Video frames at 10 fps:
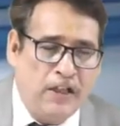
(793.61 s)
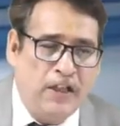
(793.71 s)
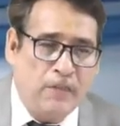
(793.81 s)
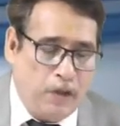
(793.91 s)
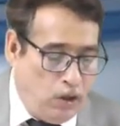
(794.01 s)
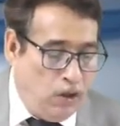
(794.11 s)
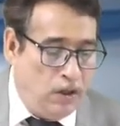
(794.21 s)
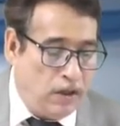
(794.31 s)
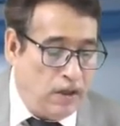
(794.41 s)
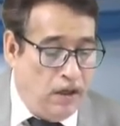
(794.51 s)
That means
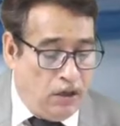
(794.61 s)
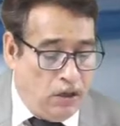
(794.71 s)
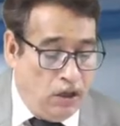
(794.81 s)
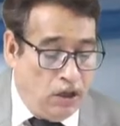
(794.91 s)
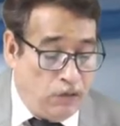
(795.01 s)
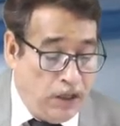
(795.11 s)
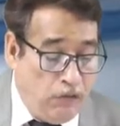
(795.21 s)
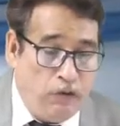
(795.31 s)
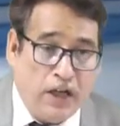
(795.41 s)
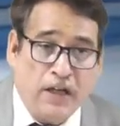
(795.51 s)
longer one,
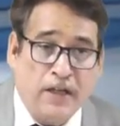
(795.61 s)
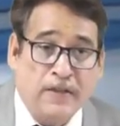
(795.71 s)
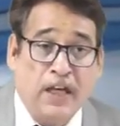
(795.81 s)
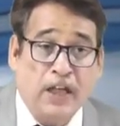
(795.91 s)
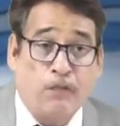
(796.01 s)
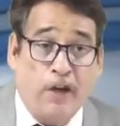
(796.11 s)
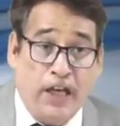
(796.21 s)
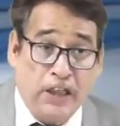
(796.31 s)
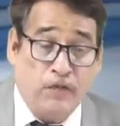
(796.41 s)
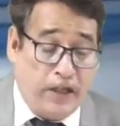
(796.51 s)
whereas
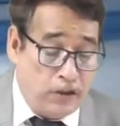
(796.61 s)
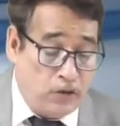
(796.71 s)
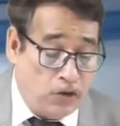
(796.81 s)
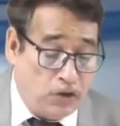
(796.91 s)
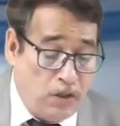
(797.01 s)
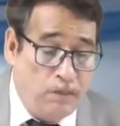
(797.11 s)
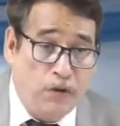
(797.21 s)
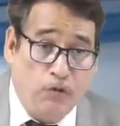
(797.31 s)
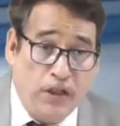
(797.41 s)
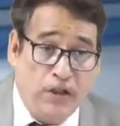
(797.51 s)
as far as question number
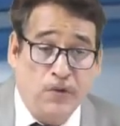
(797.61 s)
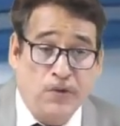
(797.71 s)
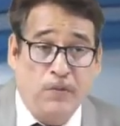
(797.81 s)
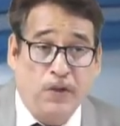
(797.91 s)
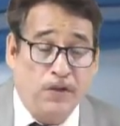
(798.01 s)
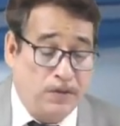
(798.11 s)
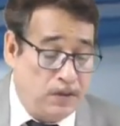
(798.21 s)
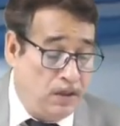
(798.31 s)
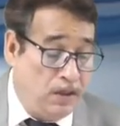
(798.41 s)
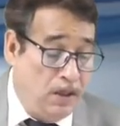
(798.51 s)
1 used to be
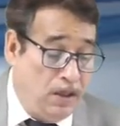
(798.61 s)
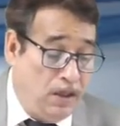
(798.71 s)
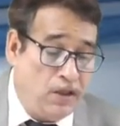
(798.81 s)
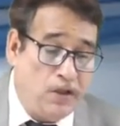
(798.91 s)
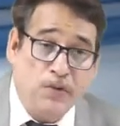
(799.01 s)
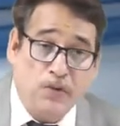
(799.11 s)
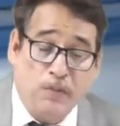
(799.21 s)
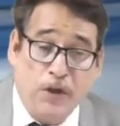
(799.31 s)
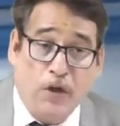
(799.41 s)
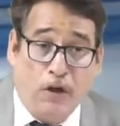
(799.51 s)
concerned, it used to
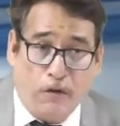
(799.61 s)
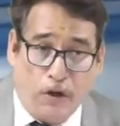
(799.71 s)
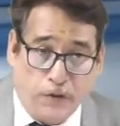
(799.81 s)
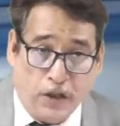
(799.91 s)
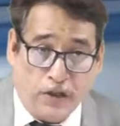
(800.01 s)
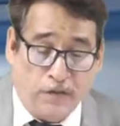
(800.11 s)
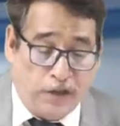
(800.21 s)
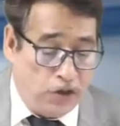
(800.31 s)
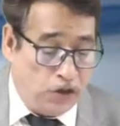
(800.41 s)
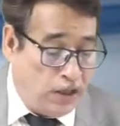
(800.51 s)
be of objective
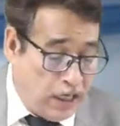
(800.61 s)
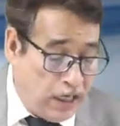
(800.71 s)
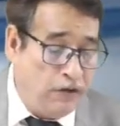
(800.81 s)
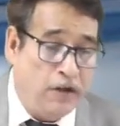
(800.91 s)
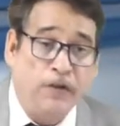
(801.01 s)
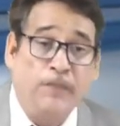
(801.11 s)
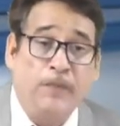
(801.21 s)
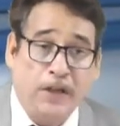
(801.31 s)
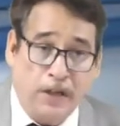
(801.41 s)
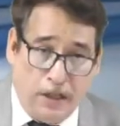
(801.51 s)
nature. However,
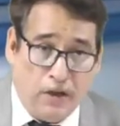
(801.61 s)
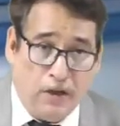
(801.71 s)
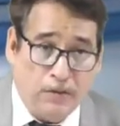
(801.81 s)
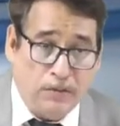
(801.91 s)
but now,